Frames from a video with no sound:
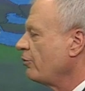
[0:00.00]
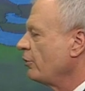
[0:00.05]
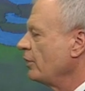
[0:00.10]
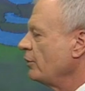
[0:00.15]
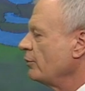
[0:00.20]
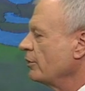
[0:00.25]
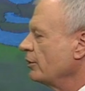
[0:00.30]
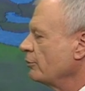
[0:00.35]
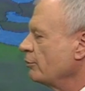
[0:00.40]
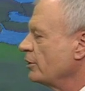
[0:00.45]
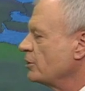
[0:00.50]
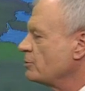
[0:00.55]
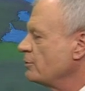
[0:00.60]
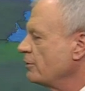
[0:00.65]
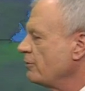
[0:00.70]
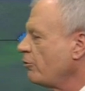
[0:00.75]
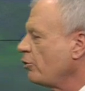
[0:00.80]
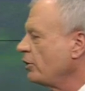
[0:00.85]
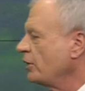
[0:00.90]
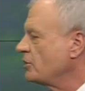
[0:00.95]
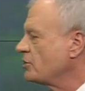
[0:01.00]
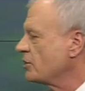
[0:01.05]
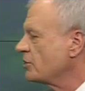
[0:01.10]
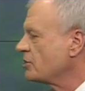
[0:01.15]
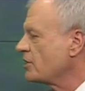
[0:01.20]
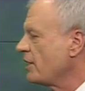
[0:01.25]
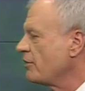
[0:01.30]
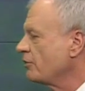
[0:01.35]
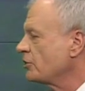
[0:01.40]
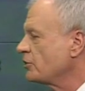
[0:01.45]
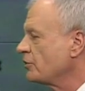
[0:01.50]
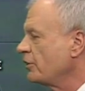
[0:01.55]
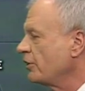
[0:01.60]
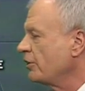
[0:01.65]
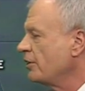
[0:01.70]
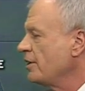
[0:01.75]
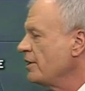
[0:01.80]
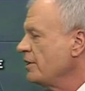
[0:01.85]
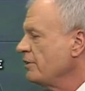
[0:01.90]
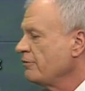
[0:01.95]
41 Richmond. Richmond, 46
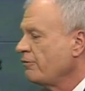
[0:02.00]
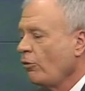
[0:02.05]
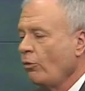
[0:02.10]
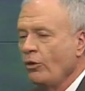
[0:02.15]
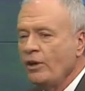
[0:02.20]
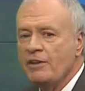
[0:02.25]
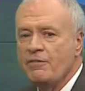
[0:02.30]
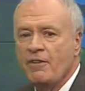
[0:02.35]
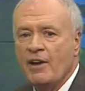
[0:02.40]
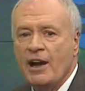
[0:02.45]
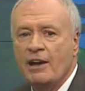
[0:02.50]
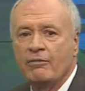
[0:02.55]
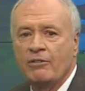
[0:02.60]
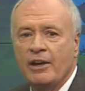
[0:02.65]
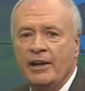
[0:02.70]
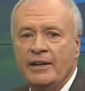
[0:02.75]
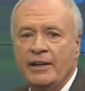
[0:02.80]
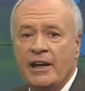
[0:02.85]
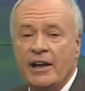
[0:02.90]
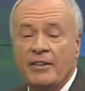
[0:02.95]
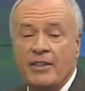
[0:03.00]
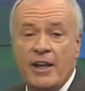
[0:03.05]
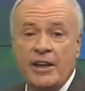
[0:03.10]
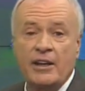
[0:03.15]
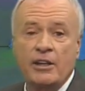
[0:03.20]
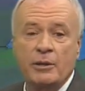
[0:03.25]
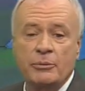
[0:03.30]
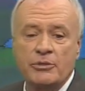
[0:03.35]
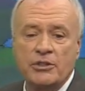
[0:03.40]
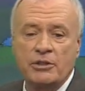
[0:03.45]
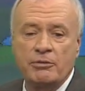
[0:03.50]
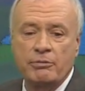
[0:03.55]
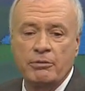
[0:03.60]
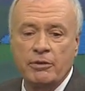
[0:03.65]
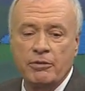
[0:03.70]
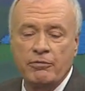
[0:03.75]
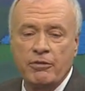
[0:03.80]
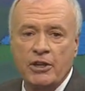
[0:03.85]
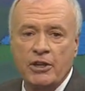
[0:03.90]
Evansville, 45 right now. That comes in from the